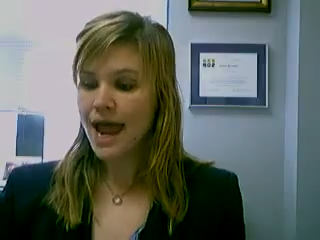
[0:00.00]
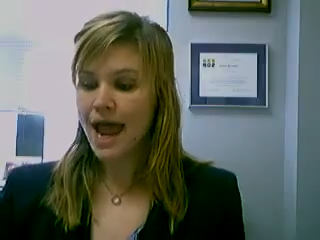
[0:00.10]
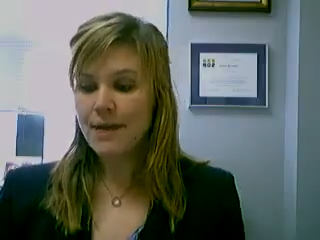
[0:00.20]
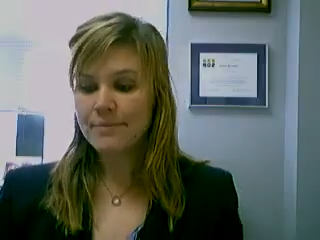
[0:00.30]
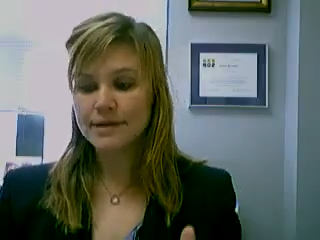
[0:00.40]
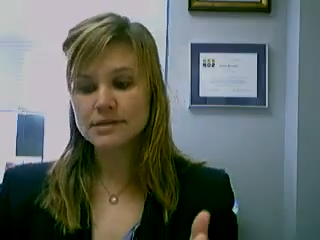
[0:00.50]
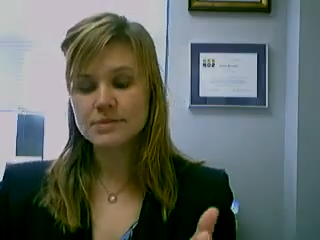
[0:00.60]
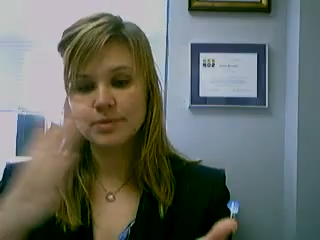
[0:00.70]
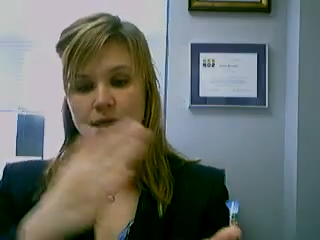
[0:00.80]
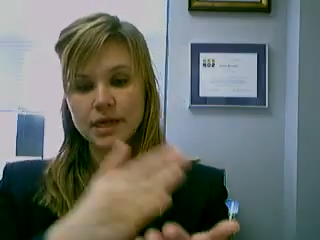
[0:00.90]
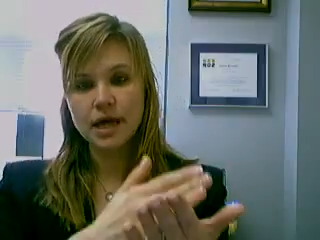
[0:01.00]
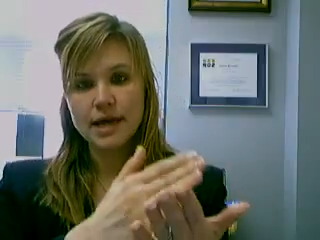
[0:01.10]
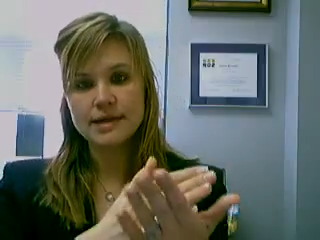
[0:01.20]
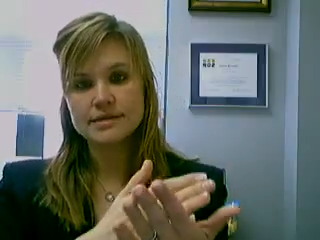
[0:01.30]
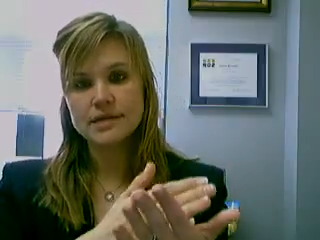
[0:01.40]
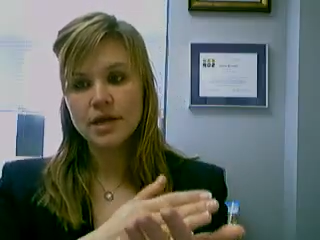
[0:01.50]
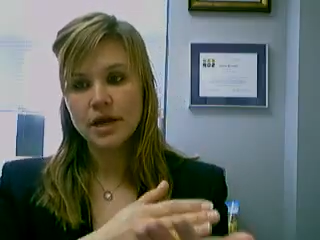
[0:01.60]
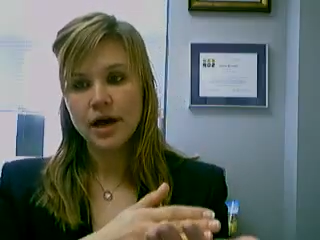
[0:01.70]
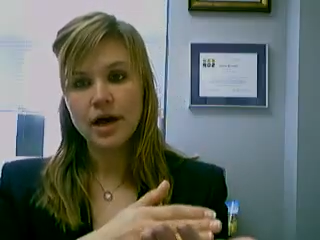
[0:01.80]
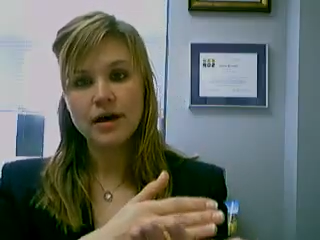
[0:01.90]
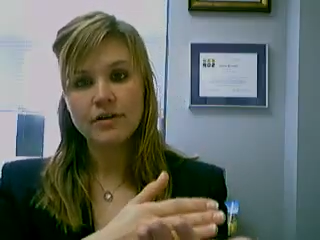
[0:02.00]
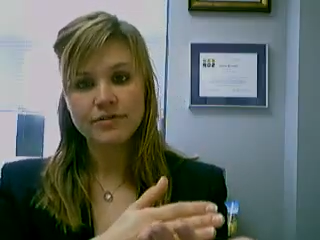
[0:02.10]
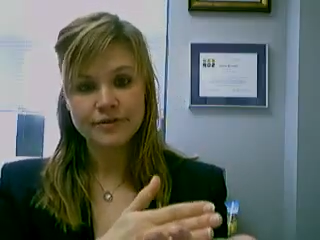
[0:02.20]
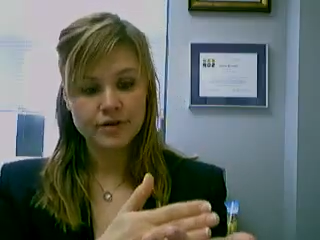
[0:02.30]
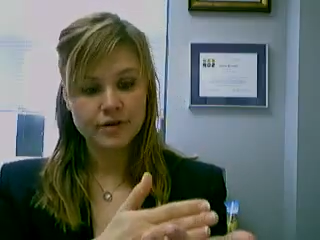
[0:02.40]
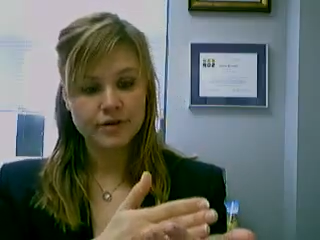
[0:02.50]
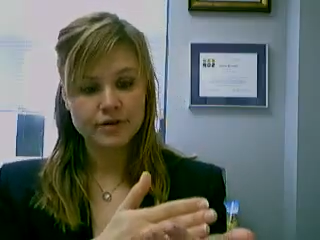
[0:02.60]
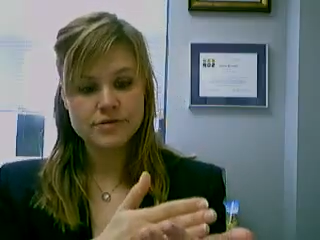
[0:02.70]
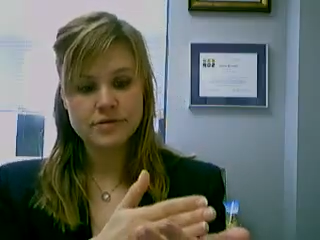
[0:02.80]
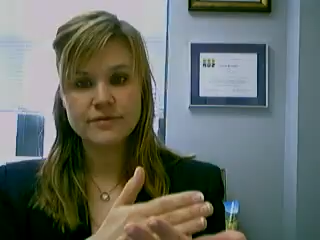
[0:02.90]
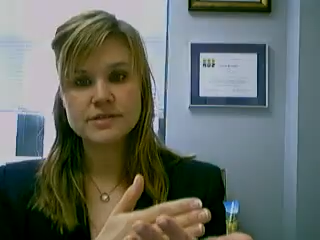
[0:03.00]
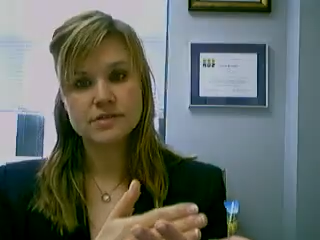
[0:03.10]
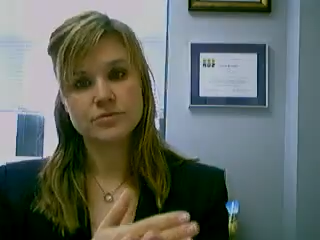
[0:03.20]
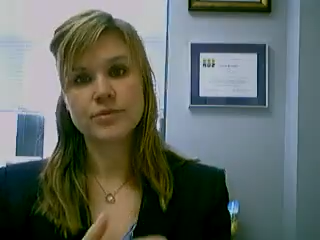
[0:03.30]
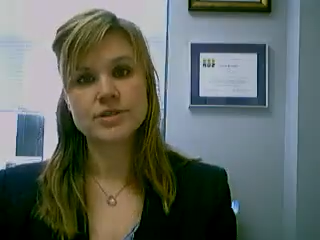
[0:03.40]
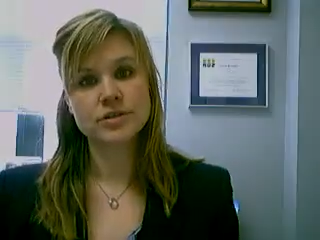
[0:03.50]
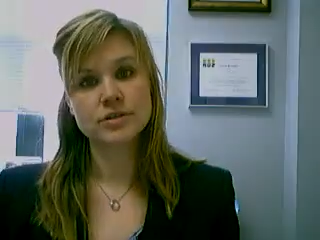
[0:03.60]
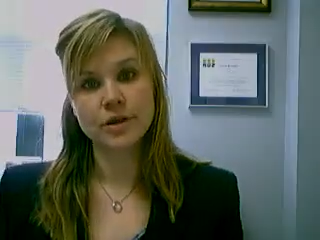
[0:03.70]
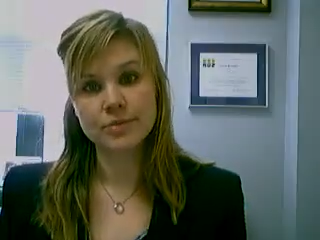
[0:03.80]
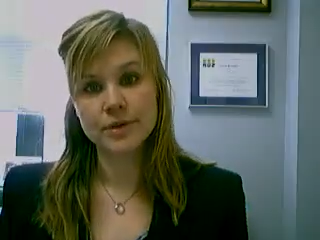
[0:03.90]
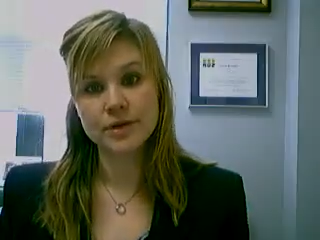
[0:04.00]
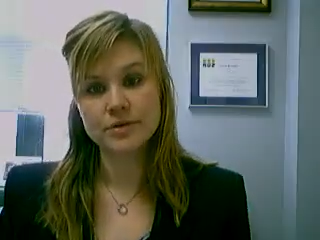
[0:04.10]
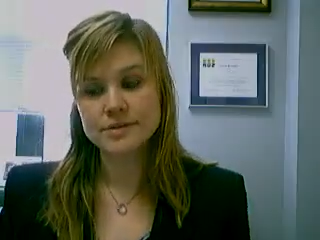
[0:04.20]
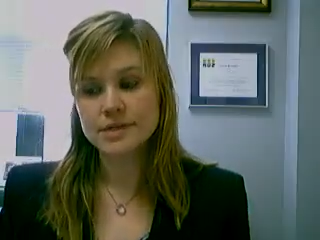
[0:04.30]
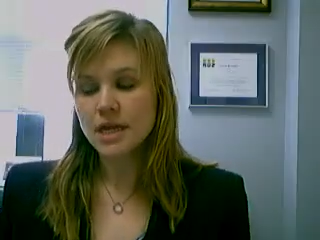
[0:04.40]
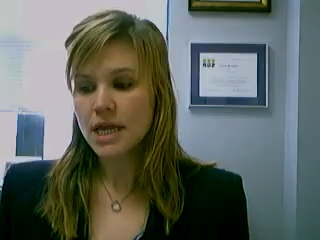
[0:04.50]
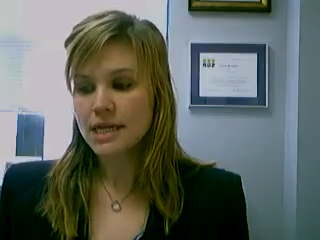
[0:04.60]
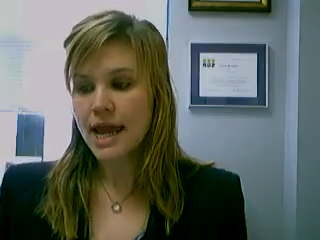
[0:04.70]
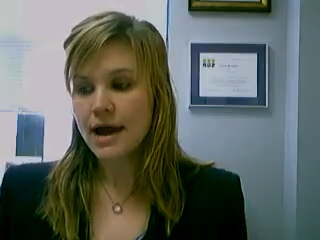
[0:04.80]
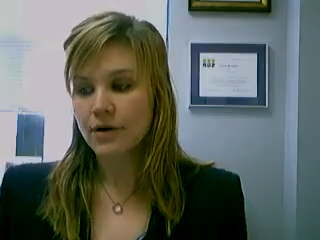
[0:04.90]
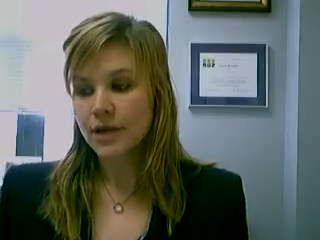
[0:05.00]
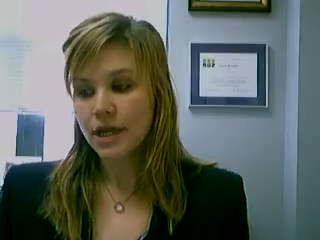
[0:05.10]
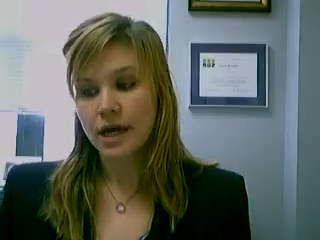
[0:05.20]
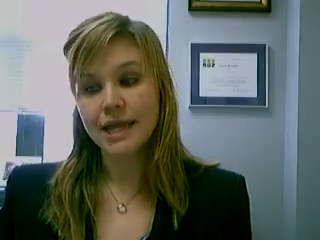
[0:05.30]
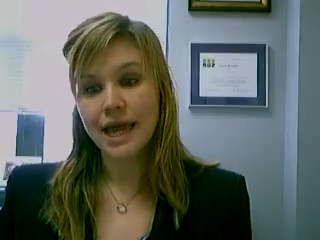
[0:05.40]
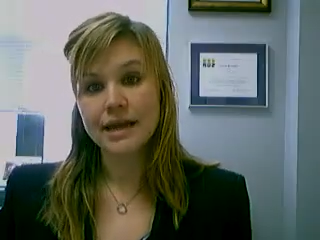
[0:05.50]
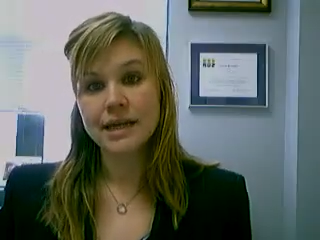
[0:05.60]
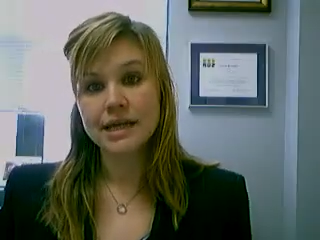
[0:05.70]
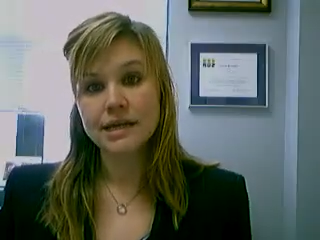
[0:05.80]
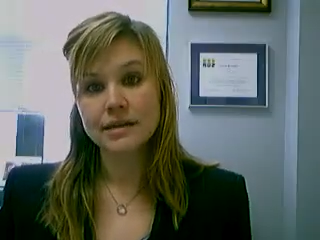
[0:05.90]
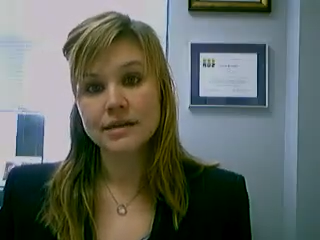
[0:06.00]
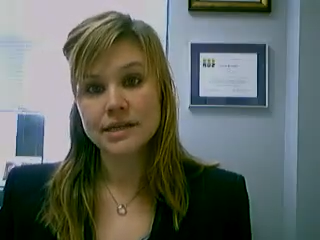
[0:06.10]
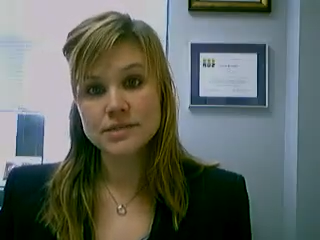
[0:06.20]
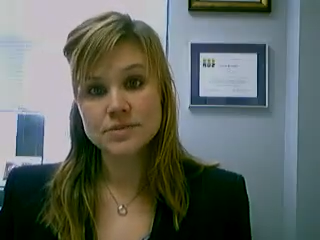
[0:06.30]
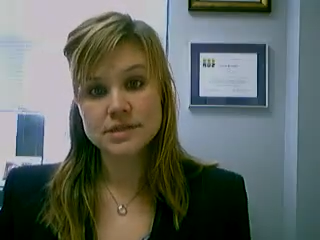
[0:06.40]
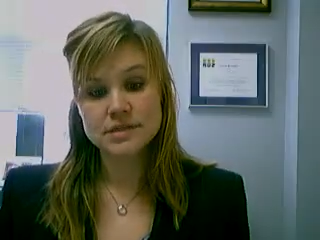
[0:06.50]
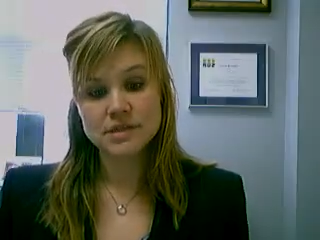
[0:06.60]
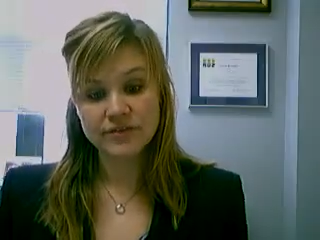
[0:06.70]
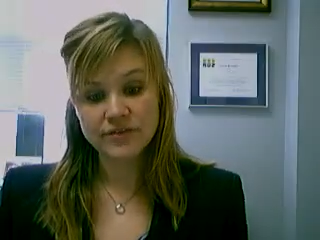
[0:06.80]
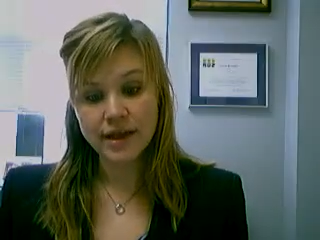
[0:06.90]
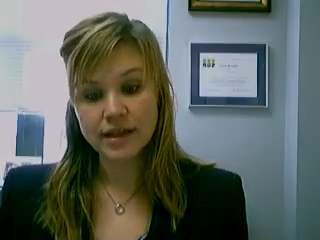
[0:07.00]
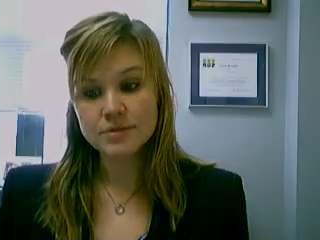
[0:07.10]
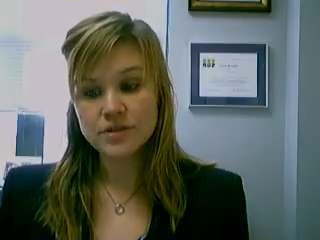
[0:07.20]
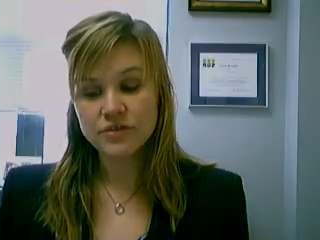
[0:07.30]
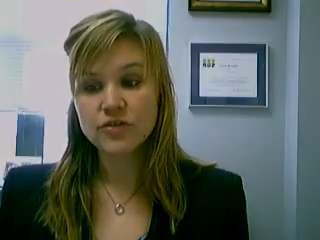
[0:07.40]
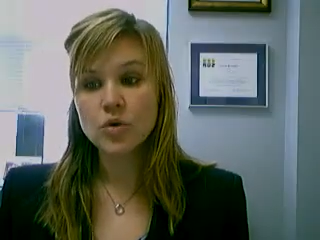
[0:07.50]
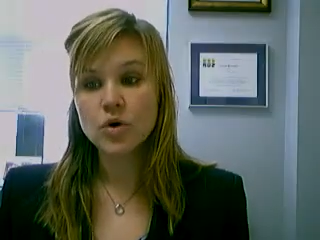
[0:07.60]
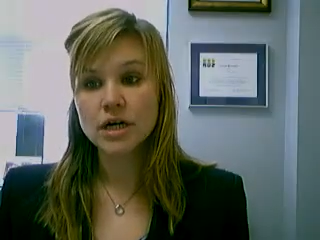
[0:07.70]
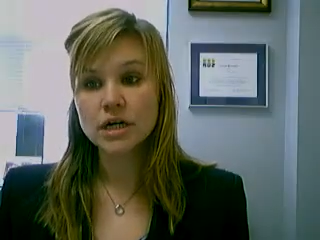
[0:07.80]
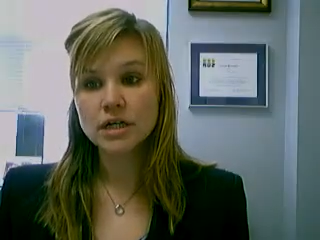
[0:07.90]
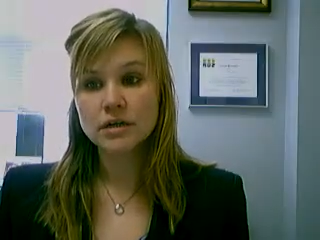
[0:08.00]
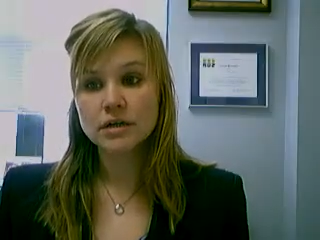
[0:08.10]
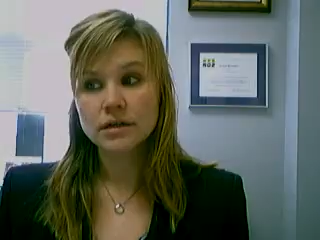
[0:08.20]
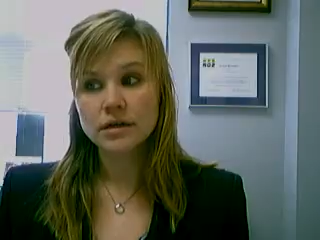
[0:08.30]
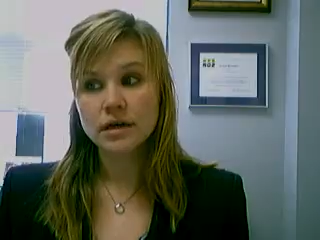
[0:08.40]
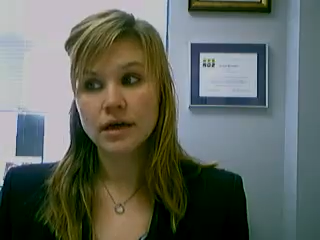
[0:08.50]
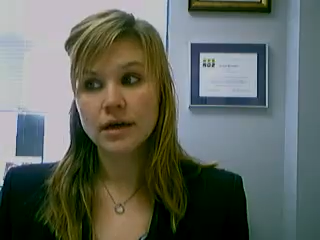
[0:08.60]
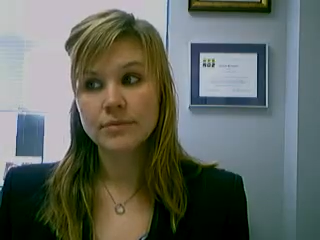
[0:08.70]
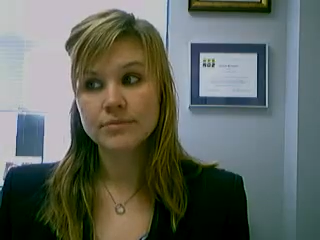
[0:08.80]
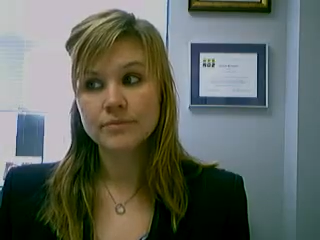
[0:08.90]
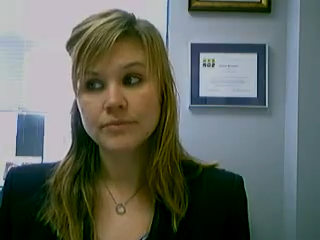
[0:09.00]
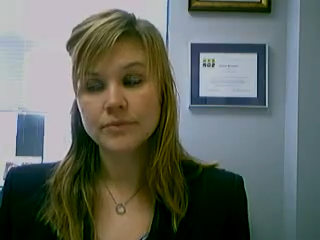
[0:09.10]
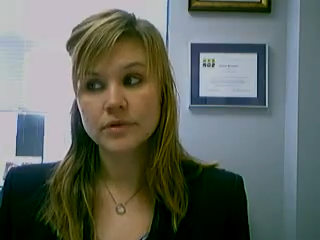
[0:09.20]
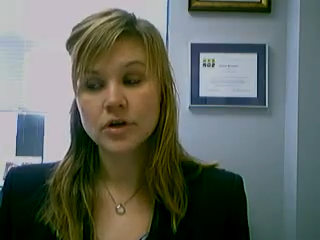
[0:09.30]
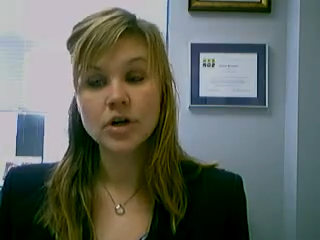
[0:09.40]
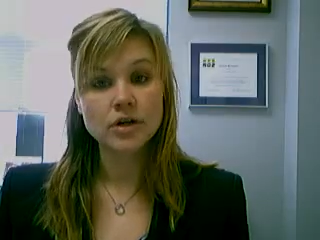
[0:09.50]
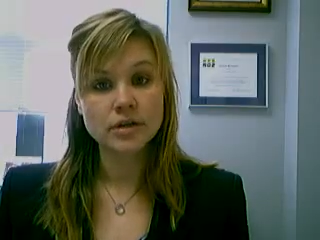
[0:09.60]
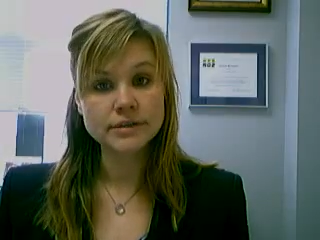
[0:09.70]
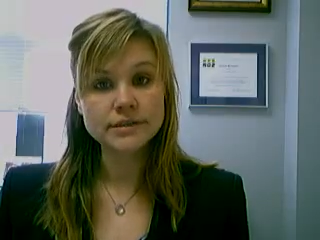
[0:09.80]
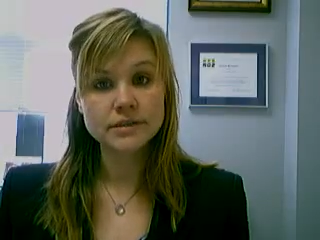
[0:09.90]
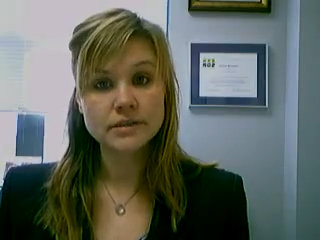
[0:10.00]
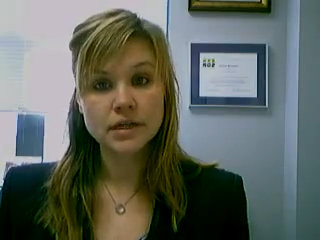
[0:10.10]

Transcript: happens because of sort of this original abuse. Now, again, this was developed for girls,